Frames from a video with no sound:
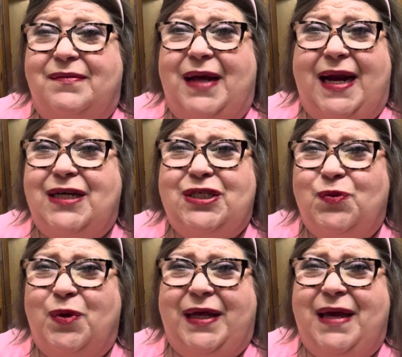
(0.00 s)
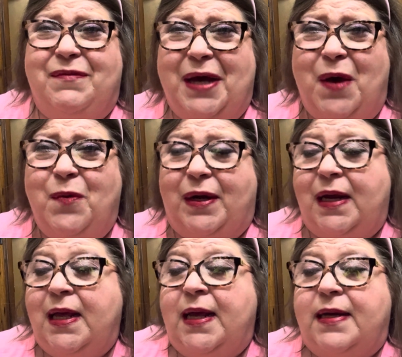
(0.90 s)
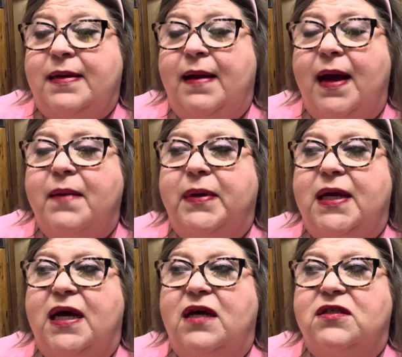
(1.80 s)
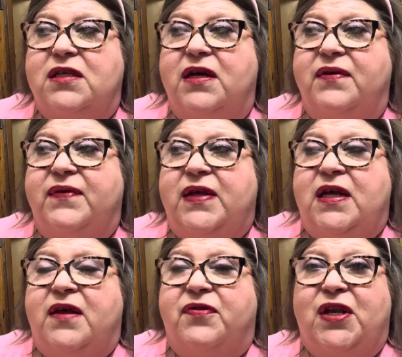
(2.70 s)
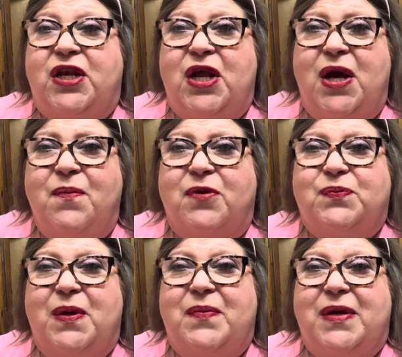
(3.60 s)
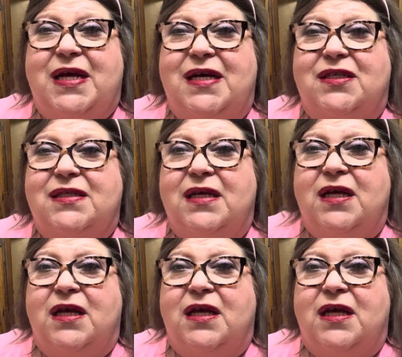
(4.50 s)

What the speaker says: And I just want to keep going, not because of the numbers, but because